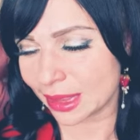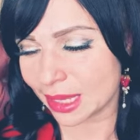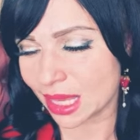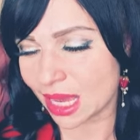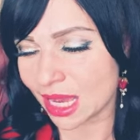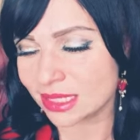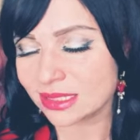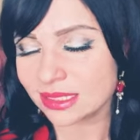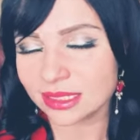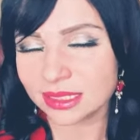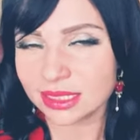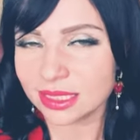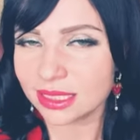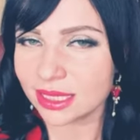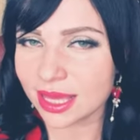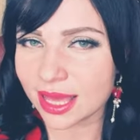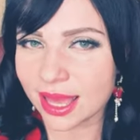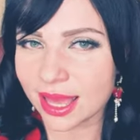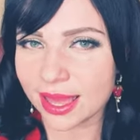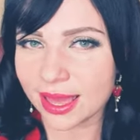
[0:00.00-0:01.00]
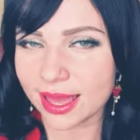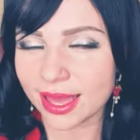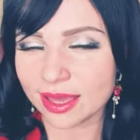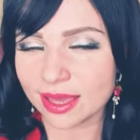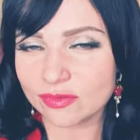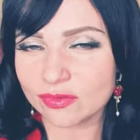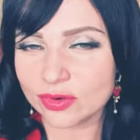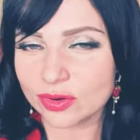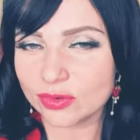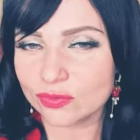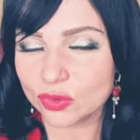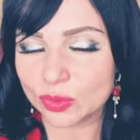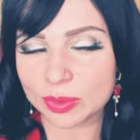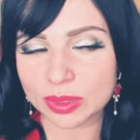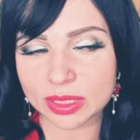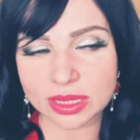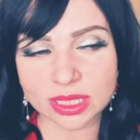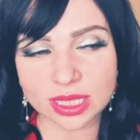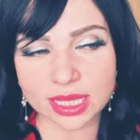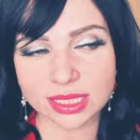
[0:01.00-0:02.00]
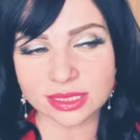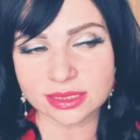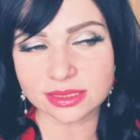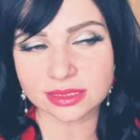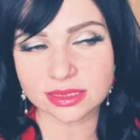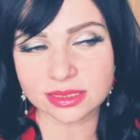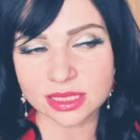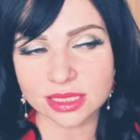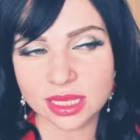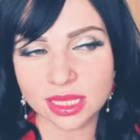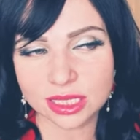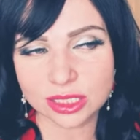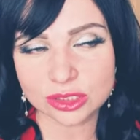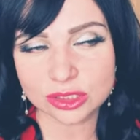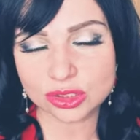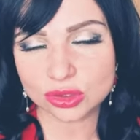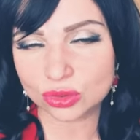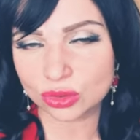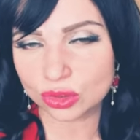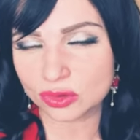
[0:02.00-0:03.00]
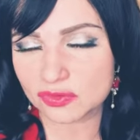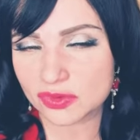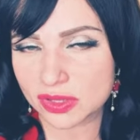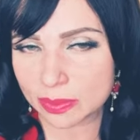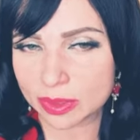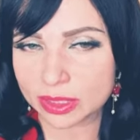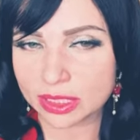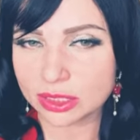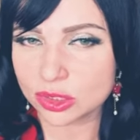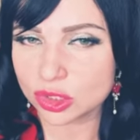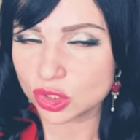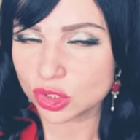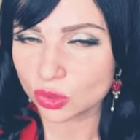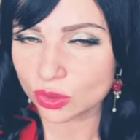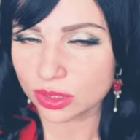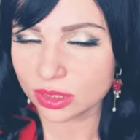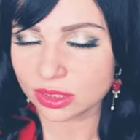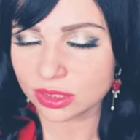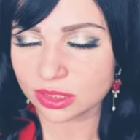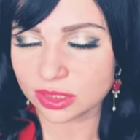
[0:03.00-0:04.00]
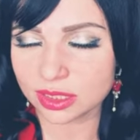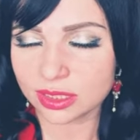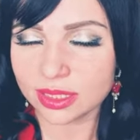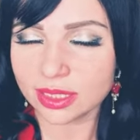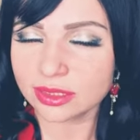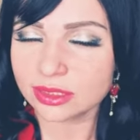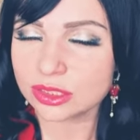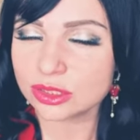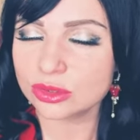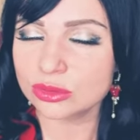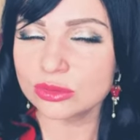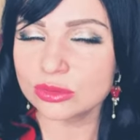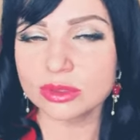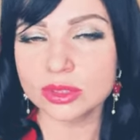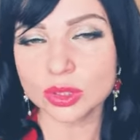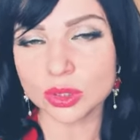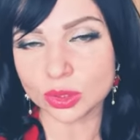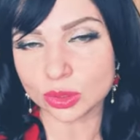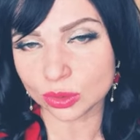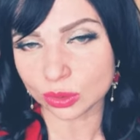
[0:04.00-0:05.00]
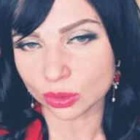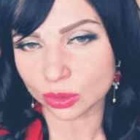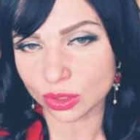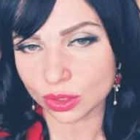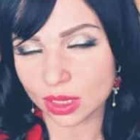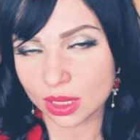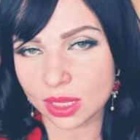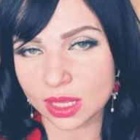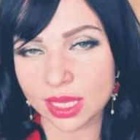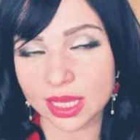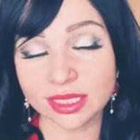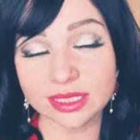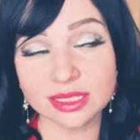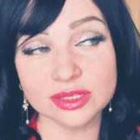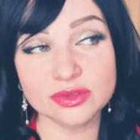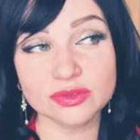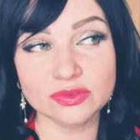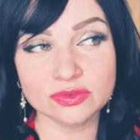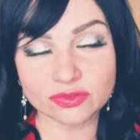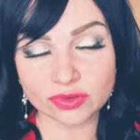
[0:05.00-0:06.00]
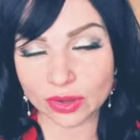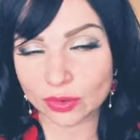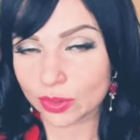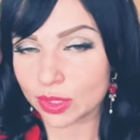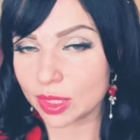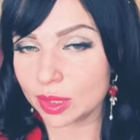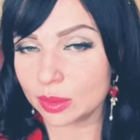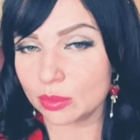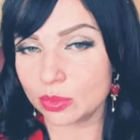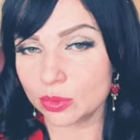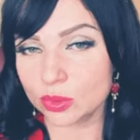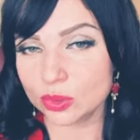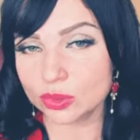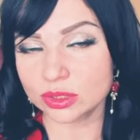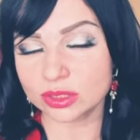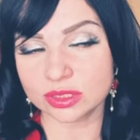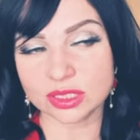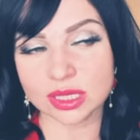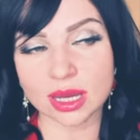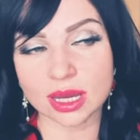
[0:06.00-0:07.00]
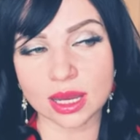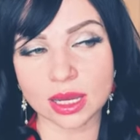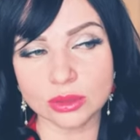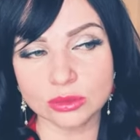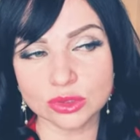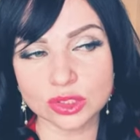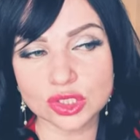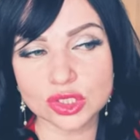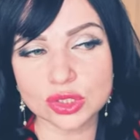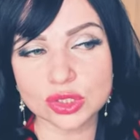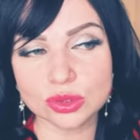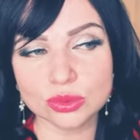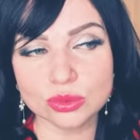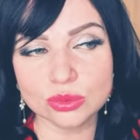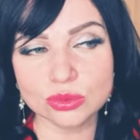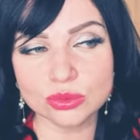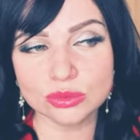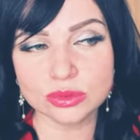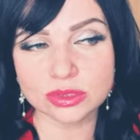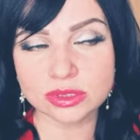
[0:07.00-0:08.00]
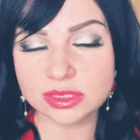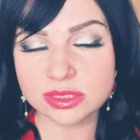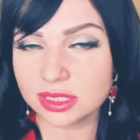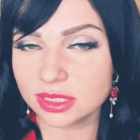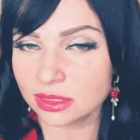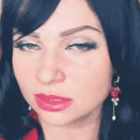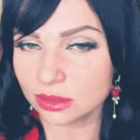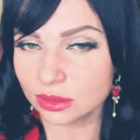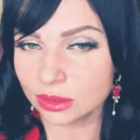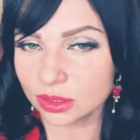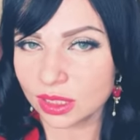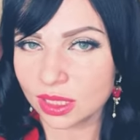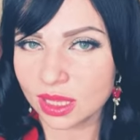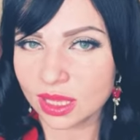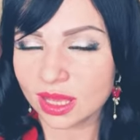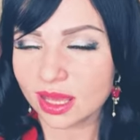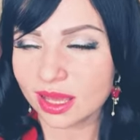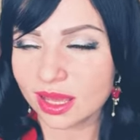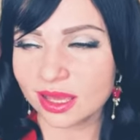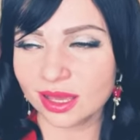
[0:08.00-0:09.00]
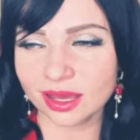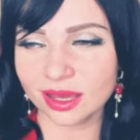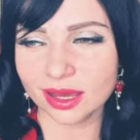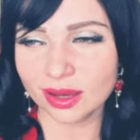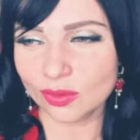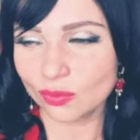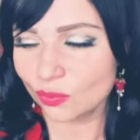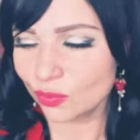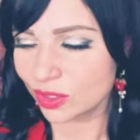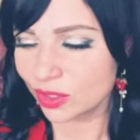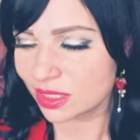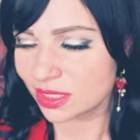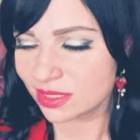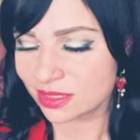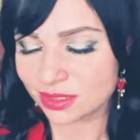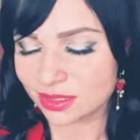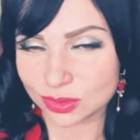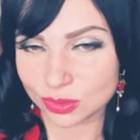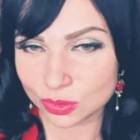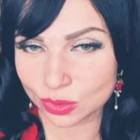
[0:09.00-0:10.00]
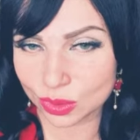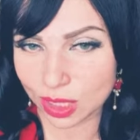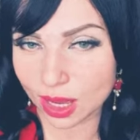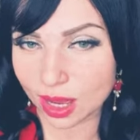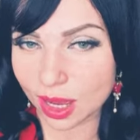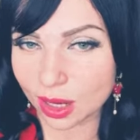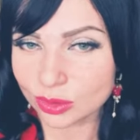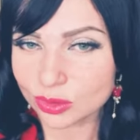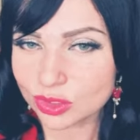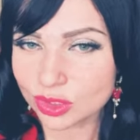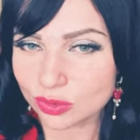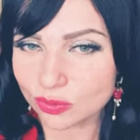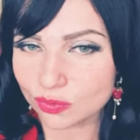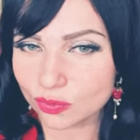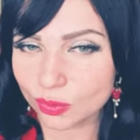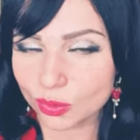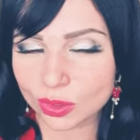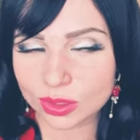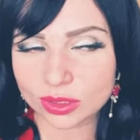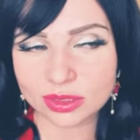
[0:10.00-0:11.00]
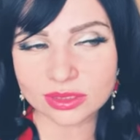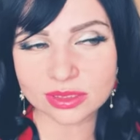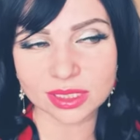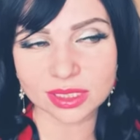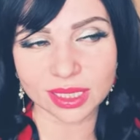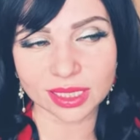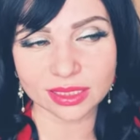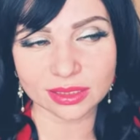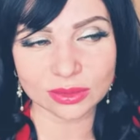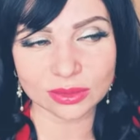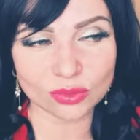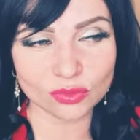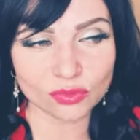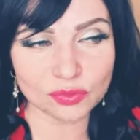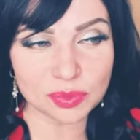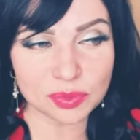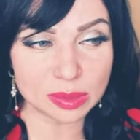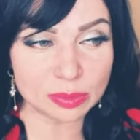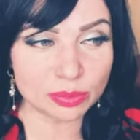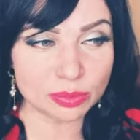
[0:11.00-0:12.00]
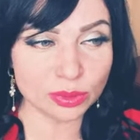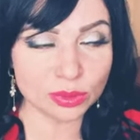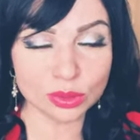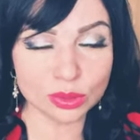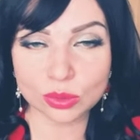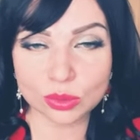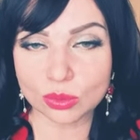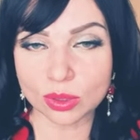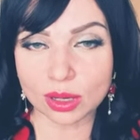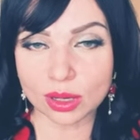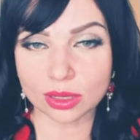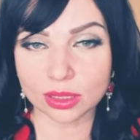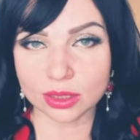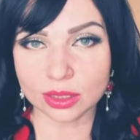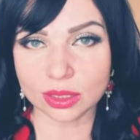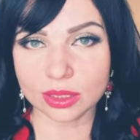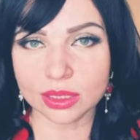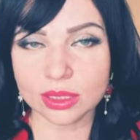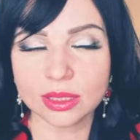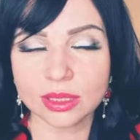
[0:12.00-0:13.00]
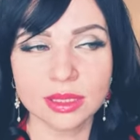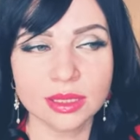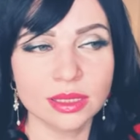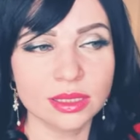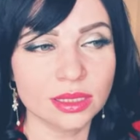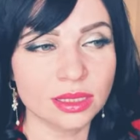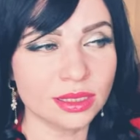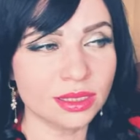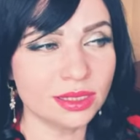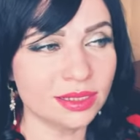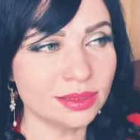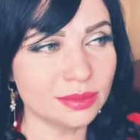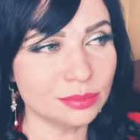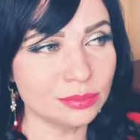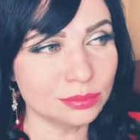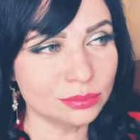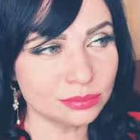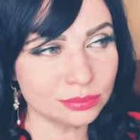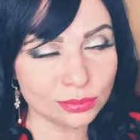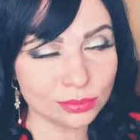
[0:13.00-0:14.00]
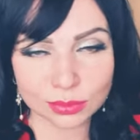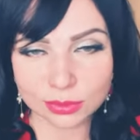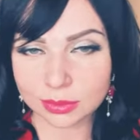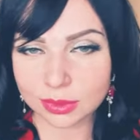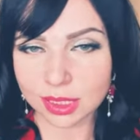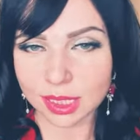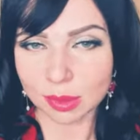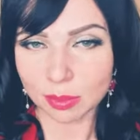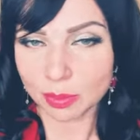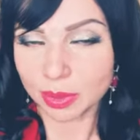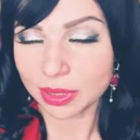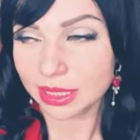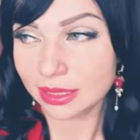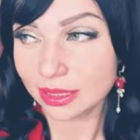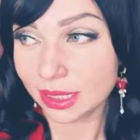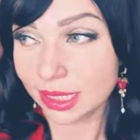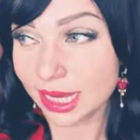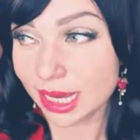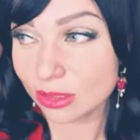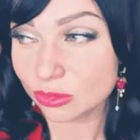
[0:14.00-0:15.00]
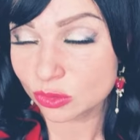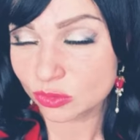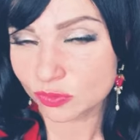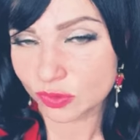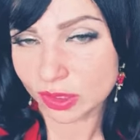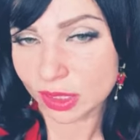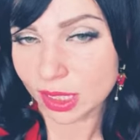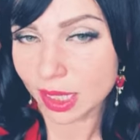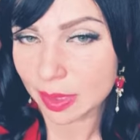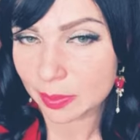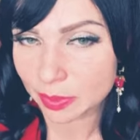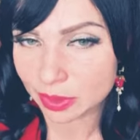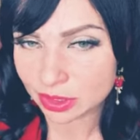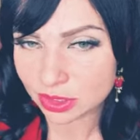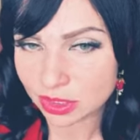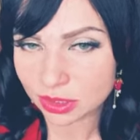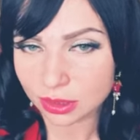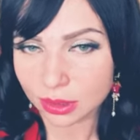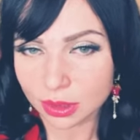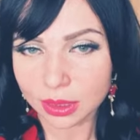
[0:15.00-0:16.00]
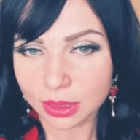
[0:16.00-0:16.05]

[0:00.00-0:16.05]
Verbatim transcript: I think every woman that's through her feminine journey needs to learn it is very important how to deal uh, with the outer world and of people who are um, completely out of alignment